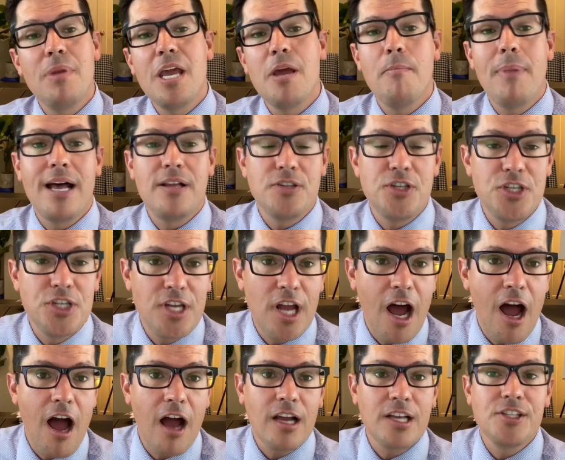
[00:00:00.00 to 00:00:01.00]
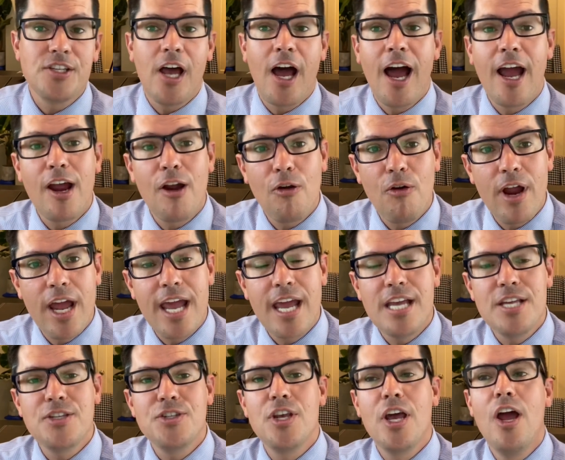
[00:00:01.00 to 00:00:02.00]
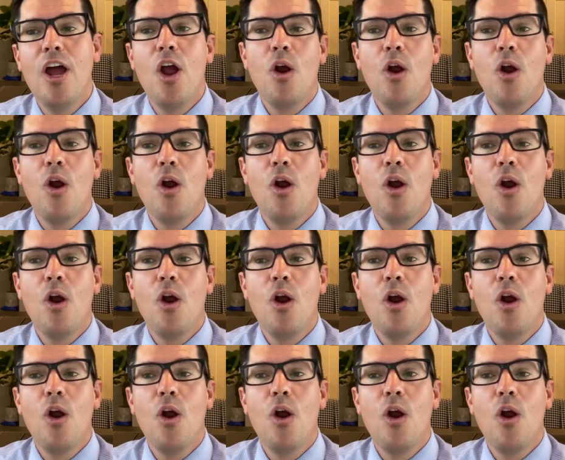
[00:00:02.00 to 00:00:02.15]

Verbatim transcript: about stocks, IRAs,